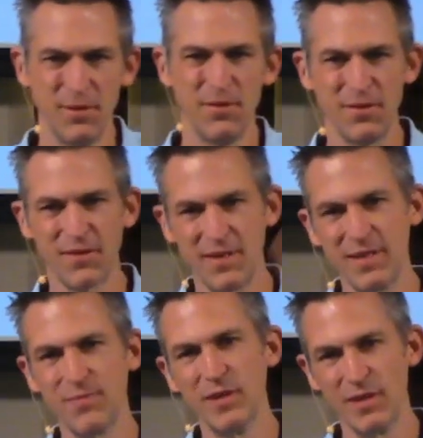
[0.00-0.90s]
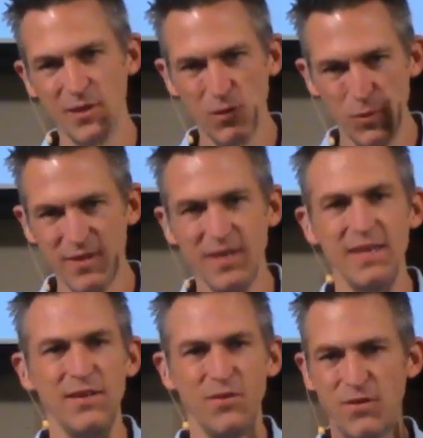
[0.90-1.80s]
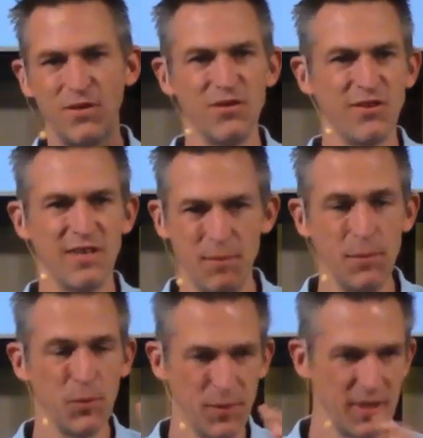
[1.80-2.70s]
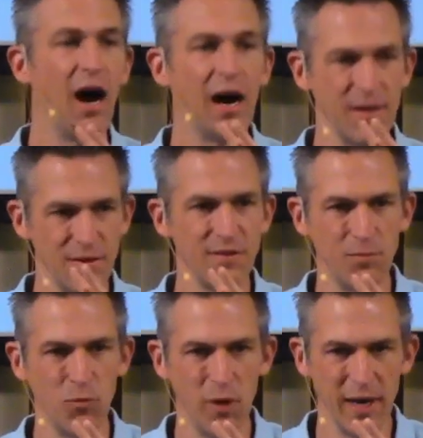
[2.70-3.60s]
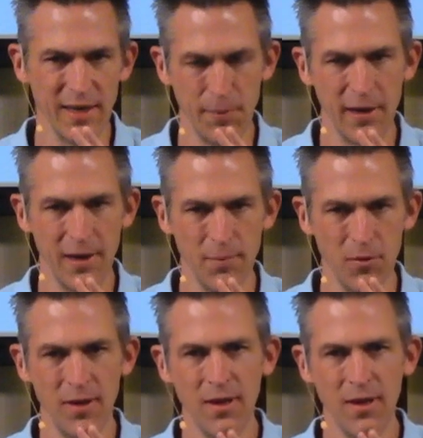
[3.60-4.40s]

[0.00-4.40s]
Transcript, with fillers: there's this king figure who we tend to associate maybe with God in some way in the parable.